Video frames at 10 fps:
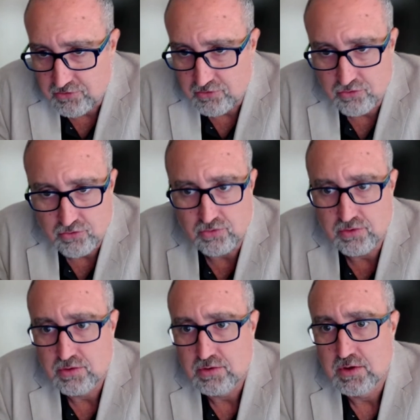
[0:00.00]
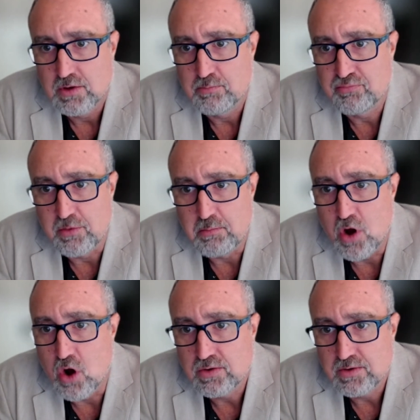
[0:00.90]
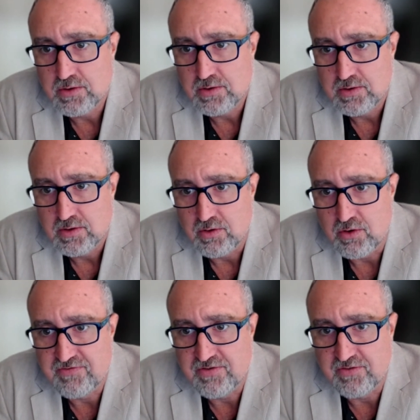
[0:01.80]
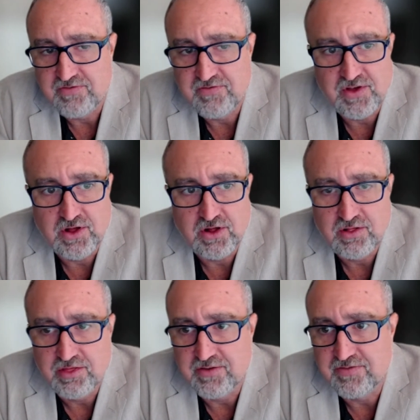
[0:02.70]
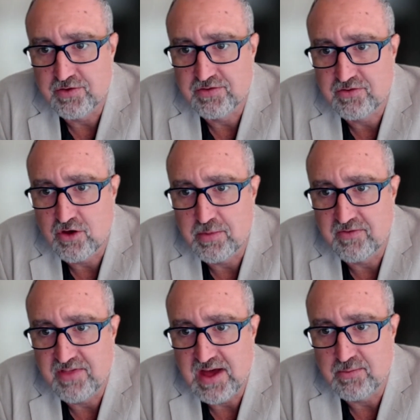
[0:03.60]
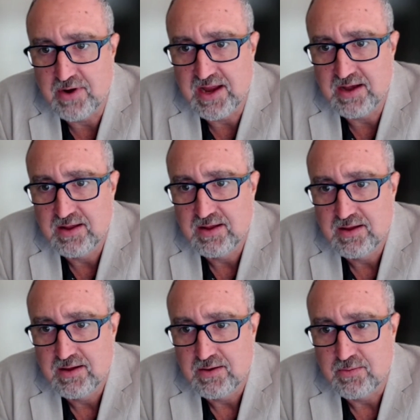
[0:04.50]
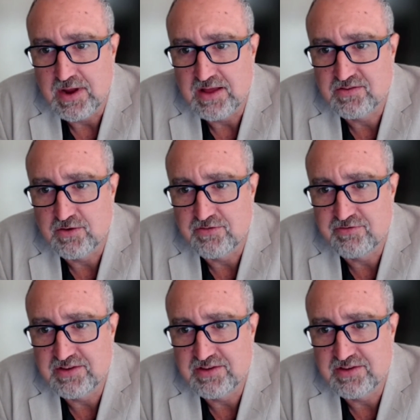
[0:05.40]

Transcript: to promote or fulfill the full scope of that right, right? So